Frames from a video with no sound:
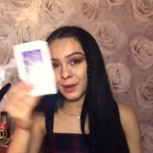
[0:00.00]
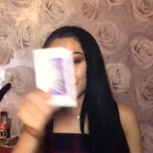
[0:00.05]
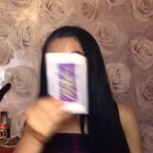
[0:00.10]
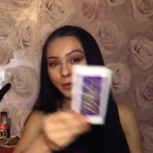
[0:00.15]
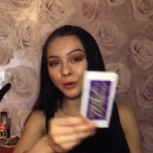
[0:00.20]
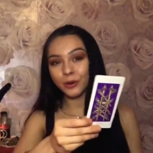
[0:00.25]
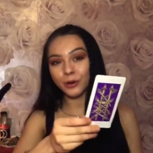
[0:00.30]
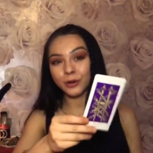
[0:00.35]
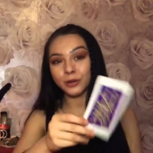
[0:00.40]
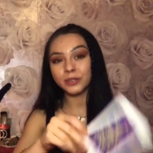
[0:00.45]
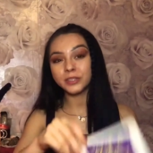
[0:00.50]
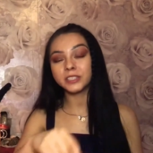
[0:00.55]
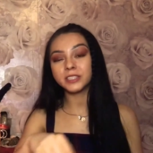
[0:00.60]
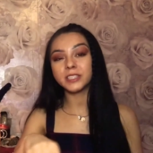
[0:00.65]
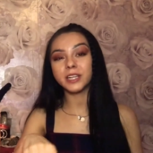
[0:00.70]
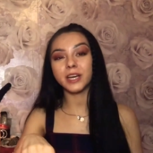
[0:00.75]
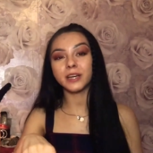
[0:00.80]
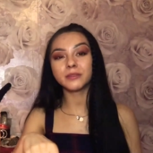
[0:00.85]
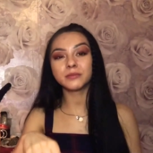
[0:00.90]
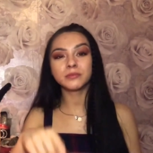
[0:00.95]
But you
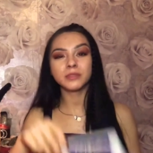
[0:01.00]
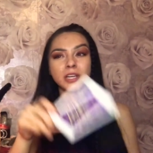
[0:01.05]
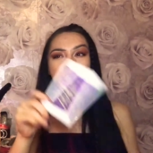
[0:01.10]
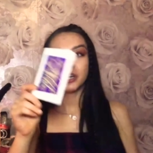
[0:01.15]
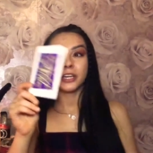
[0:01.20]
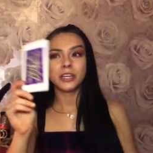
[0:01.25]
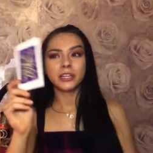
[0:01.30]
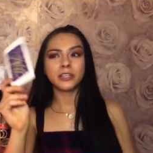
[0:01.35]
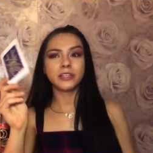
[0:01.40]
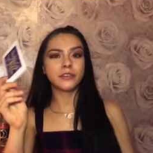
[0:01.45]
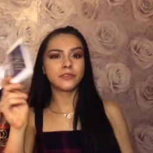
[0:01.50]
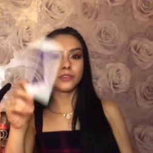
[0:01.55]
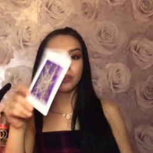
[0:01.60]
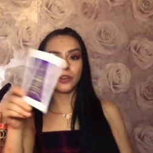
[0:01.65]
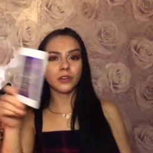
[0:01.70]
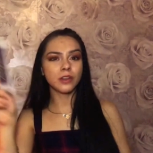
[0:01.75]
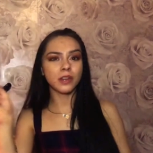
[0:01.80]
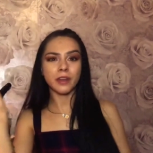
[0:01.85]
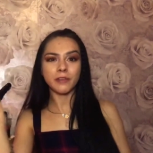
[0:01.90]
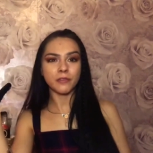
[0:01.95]
know, you've
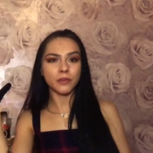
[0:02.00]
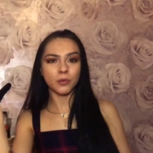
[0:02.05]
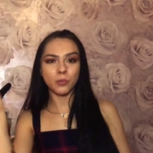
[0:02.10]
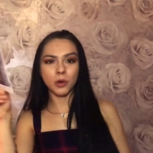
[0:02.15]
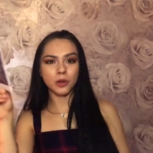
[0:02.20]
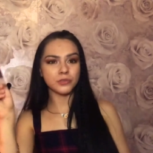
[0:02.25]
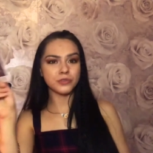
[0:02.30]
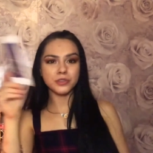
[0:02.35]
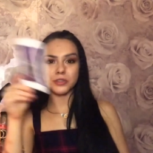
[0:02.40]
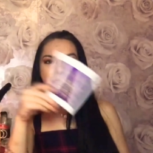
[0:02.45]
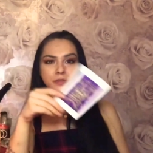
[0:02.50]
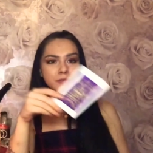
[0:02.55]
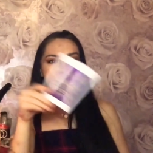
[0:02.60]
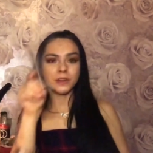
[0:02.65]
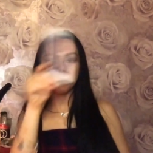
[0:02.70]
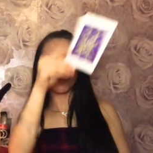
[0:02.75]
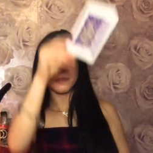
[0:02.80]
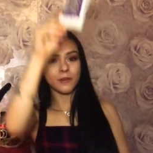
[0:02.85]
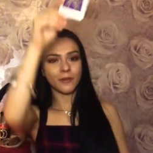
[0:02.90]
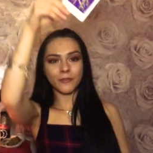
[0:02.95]
done level 1, 2, 3,
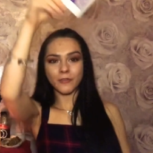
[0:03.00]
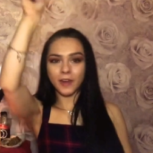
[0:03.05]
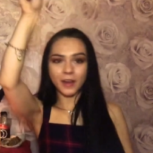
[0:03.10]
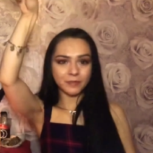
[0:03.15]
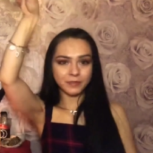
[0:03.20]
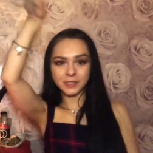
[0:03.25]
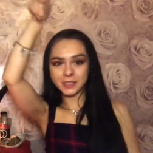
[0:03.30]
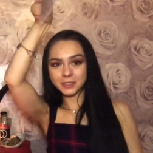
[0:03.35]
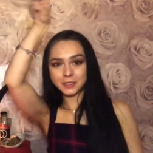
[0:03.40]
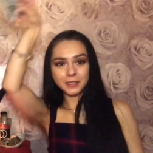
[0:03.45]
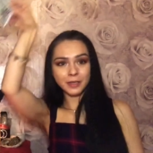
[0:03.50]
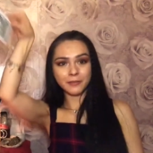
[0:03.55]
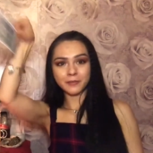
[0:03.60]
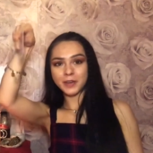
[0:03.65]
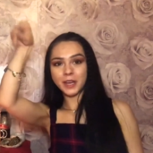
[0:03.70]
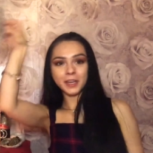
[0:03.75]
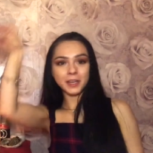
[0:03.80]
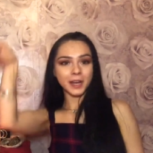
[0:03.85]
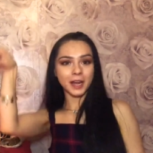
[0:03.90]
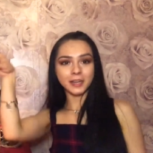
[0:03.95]
4, 5, 6, 7,
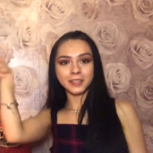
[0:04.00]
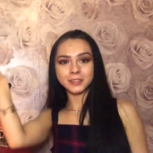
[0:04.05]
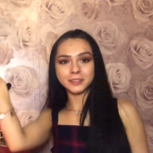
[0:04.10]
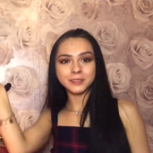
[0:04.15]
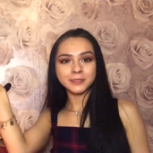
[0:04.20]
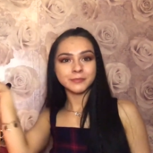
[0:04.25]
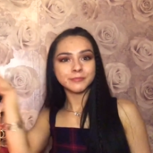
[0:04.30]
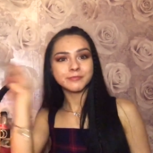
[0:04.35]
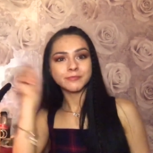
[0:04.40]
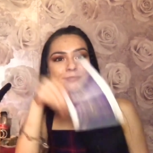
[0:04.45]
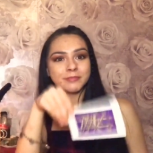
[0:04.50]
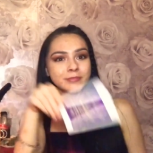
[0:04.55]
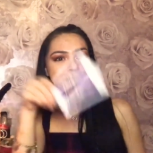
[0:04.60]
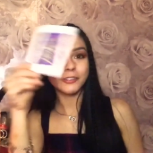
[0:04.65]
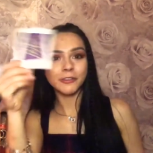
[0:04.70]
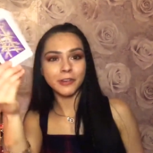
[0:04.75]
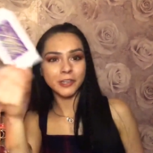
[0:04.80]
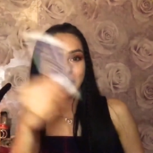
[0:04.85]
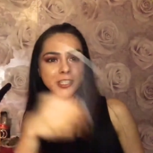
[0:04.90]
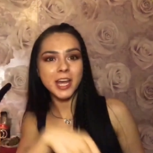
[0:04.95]
8, 9.
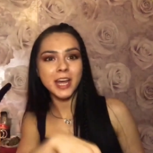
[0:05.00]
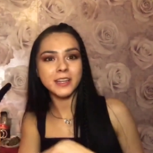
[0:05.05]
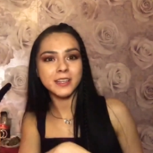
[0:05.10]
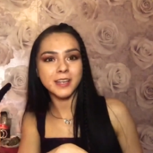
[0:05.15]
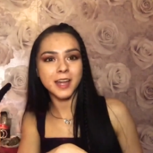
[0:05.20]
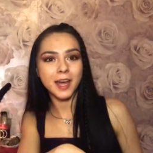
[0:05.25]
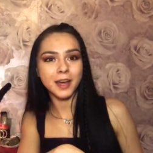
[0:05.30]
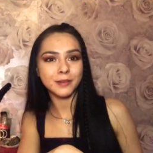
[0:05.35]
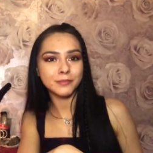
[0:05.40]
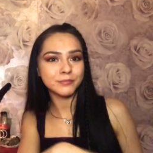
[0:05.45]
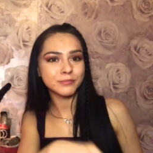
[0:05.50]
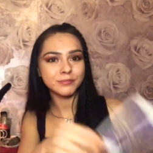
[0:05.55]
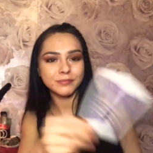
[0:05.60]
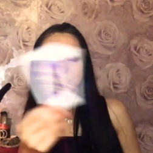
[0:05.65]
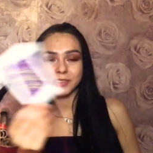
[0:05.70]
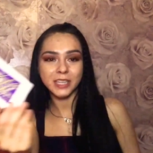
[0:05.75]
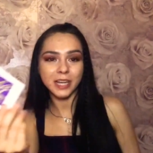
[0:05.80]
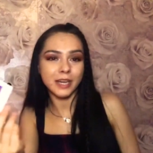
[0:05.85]
You're on 10 now, so